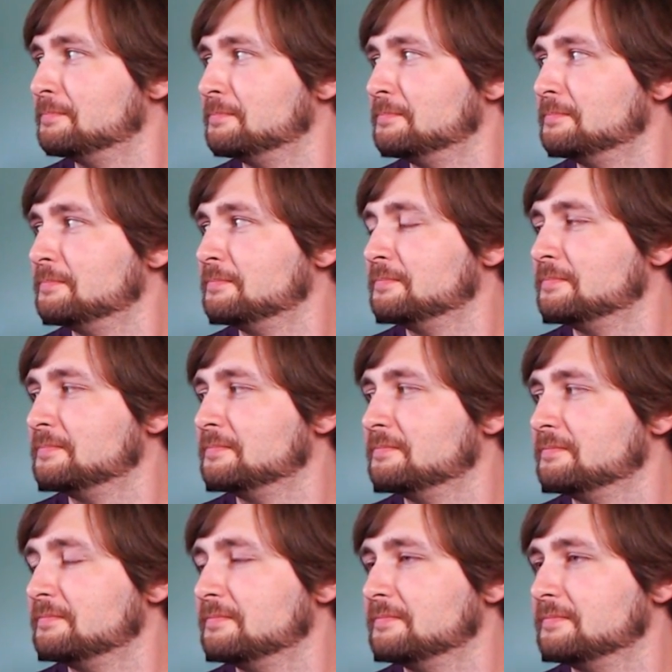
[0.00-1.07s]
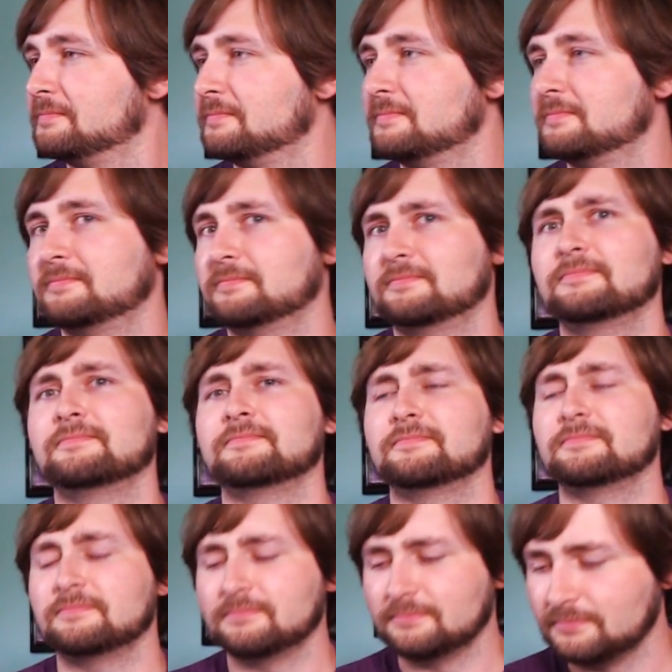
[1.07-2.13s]

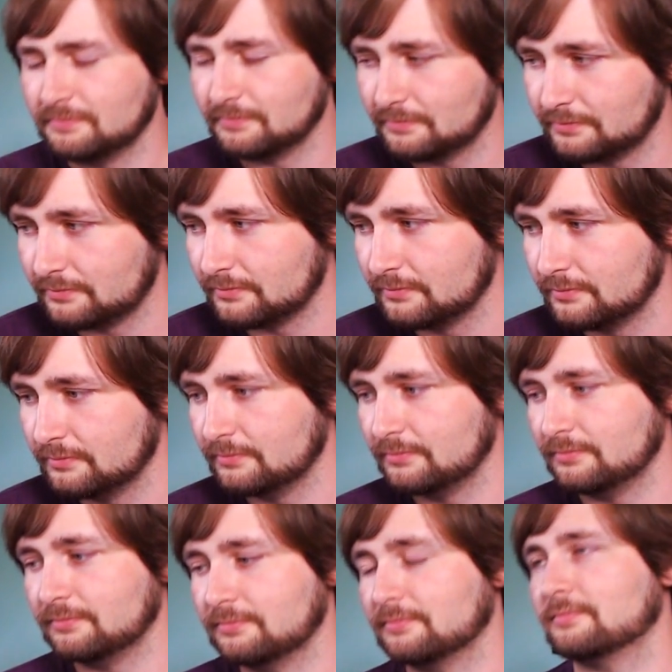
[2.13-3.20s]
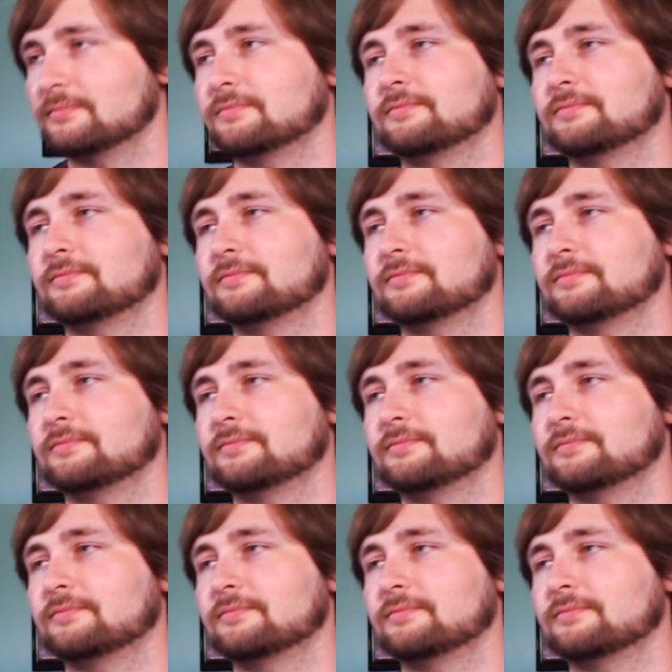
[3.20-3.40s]
(silent)